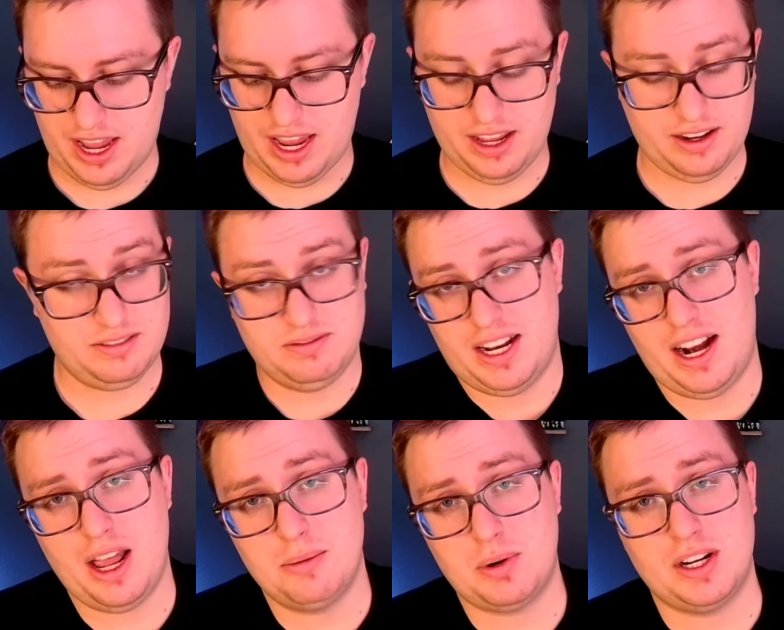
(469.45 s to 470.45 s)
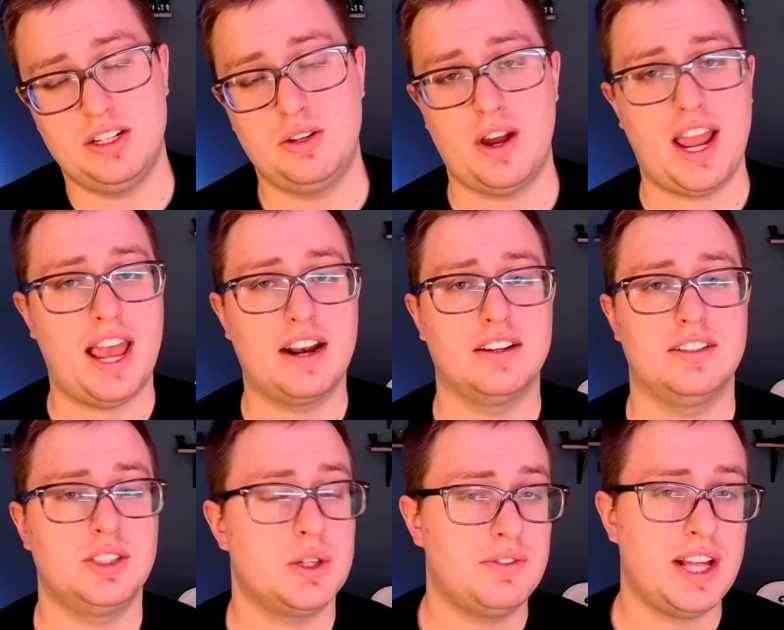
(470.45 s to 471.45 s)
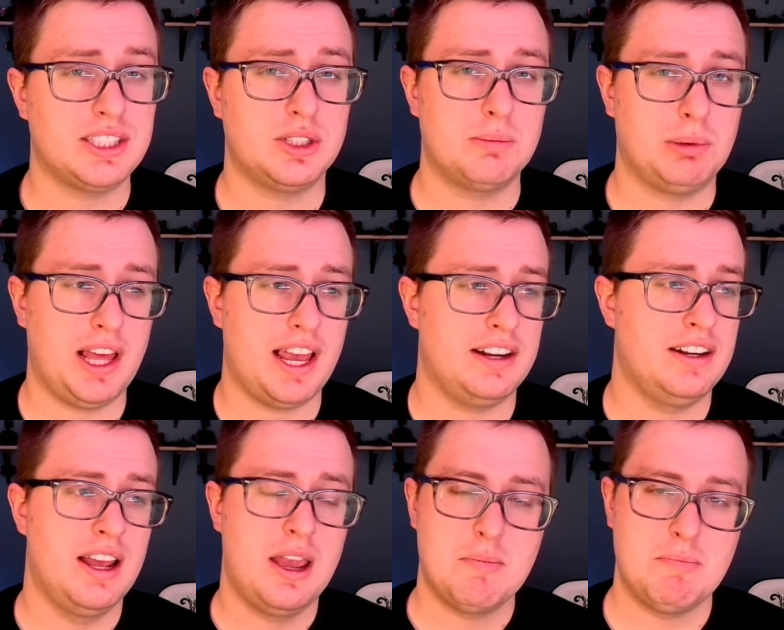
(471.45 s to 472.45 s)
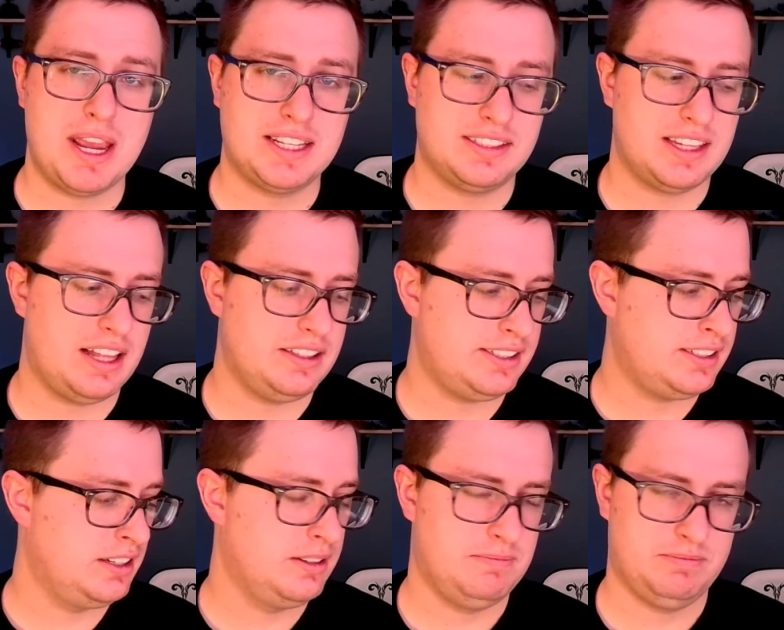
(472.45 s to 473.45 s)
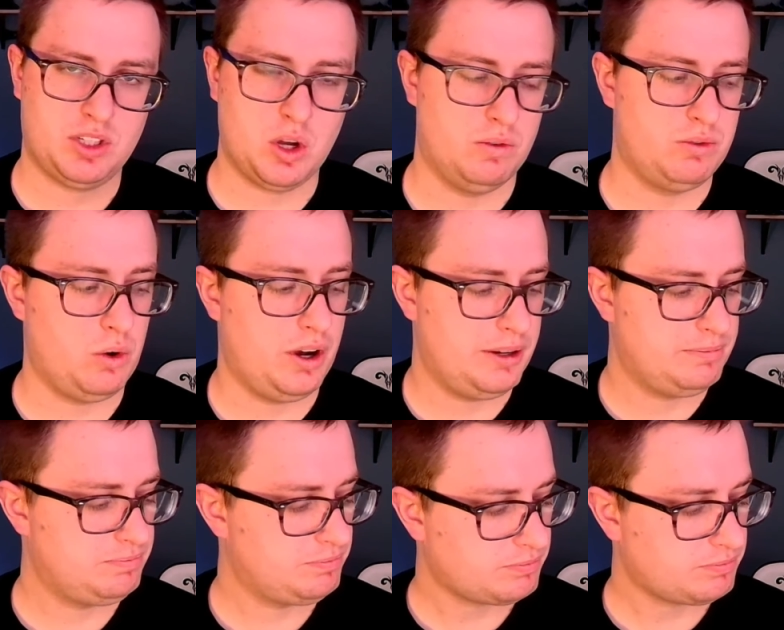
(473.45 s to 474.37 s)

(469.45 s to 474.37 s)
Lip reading: And then I upgraded to a Hanna. So if that's your plan, makes sense, go for it.